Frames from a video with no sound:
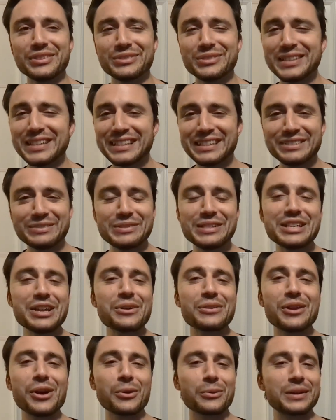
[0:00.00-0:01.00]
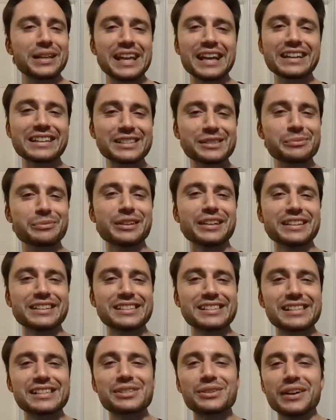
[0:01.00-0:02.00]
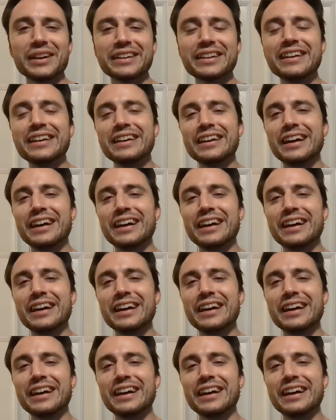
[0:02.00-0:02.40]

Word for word: we, we don't know. We can't explain these things, right?